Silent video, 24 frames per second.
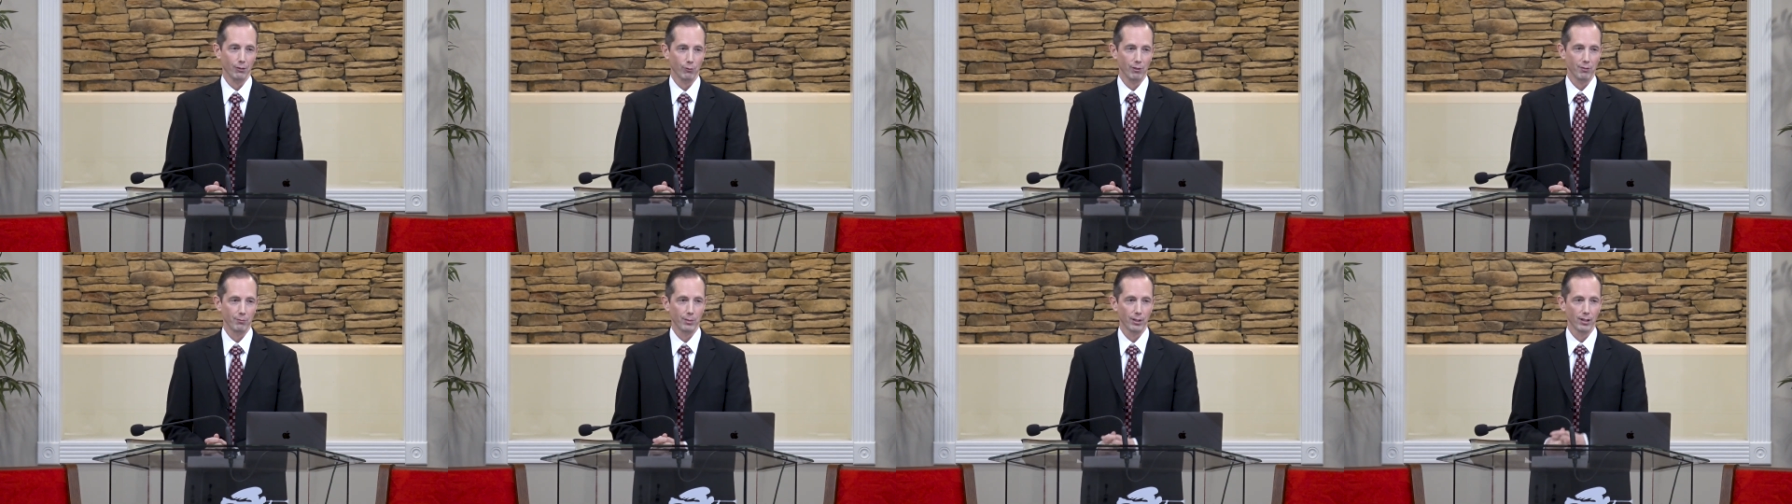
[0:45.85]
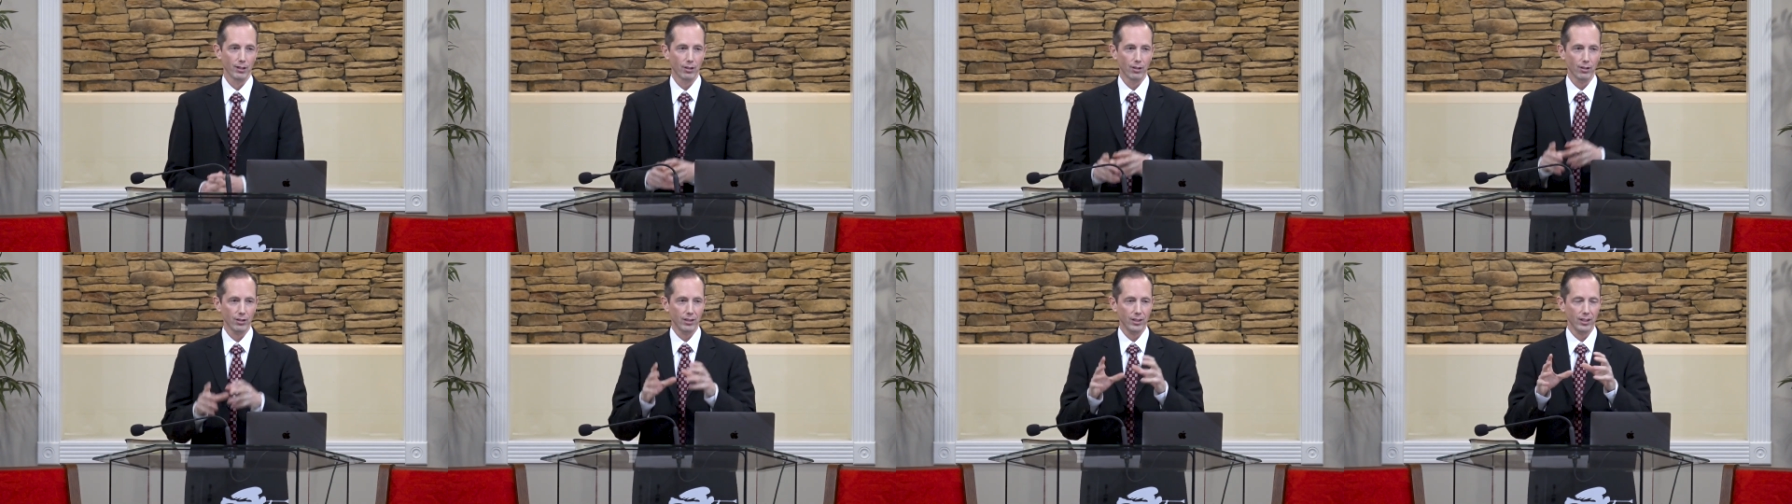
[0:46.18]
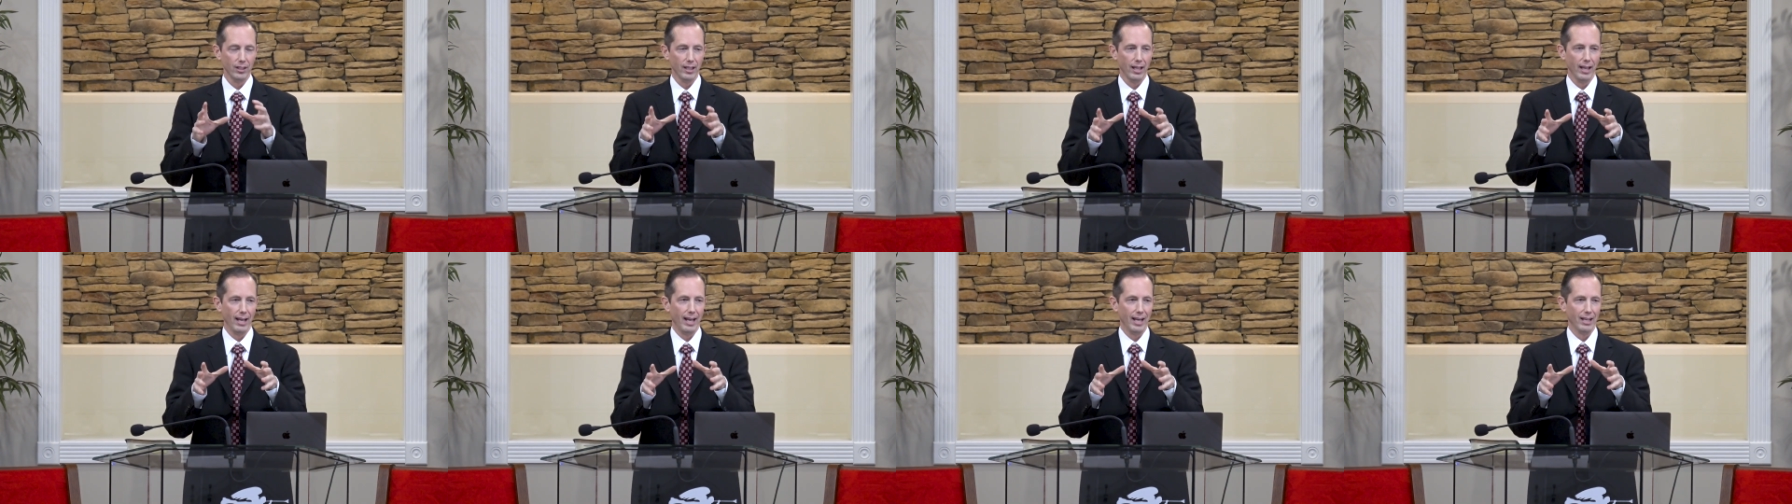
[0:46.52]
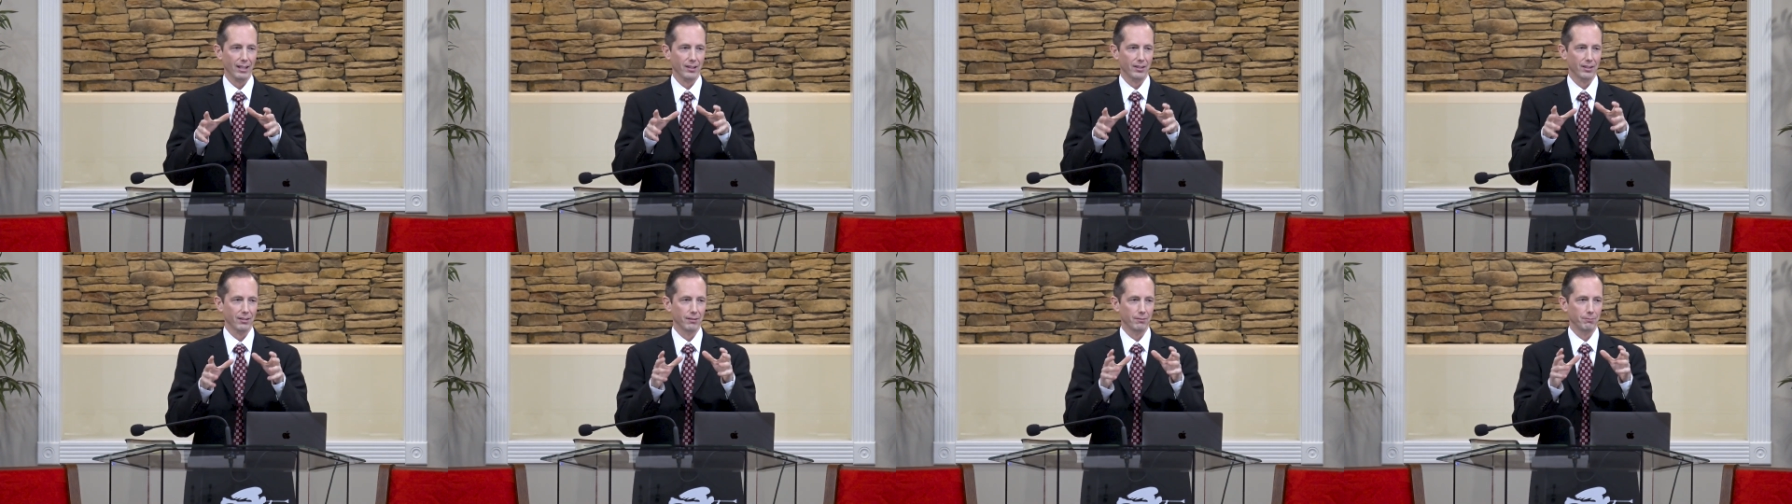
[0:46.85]
And we've been looking
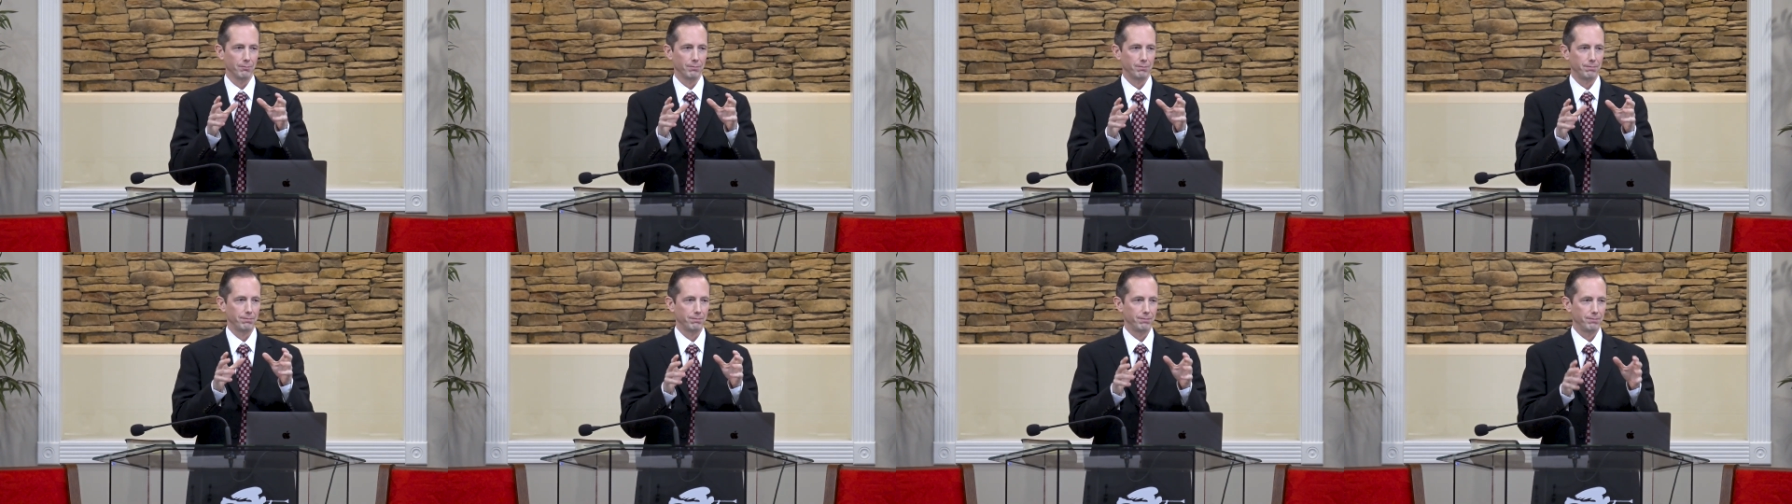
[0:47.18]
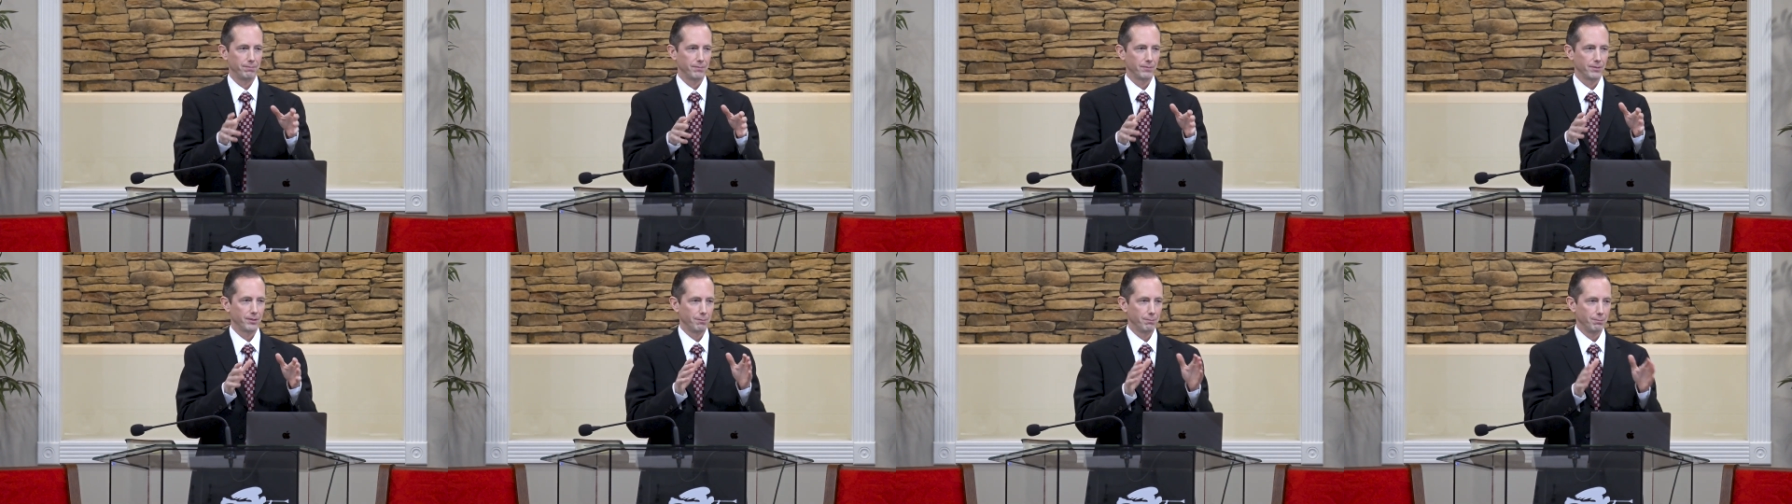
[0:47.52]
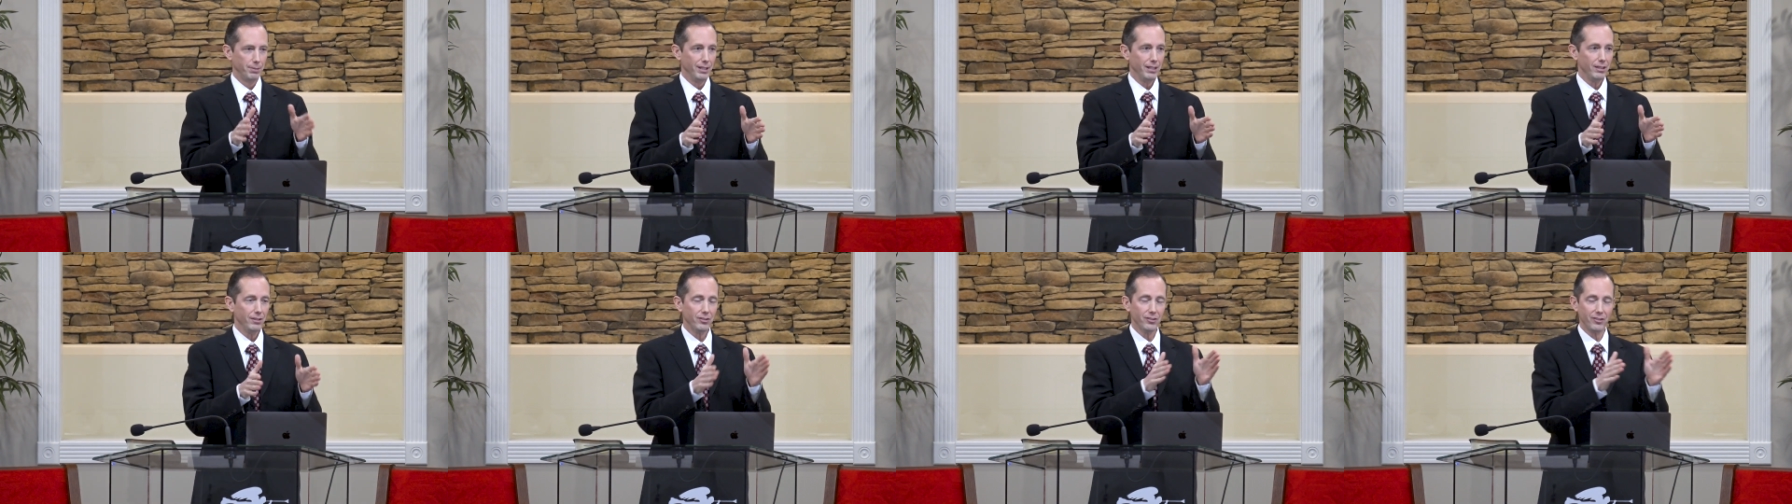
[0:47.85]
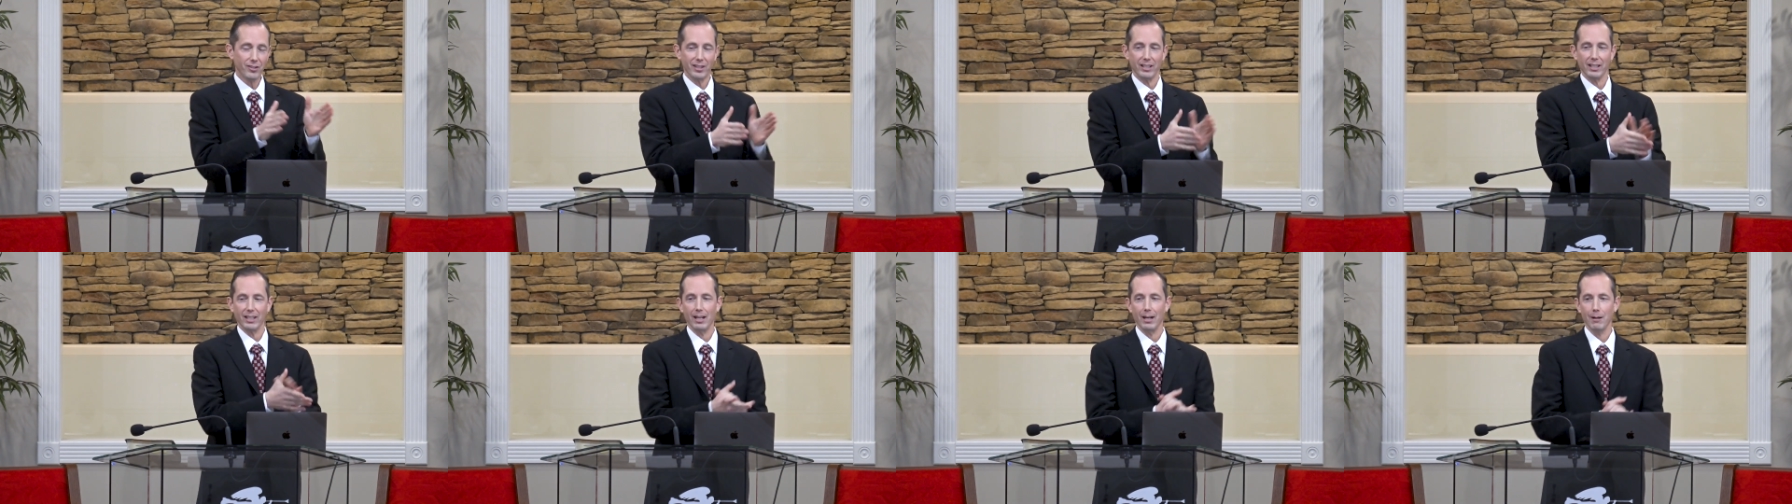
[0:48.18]
at the beast that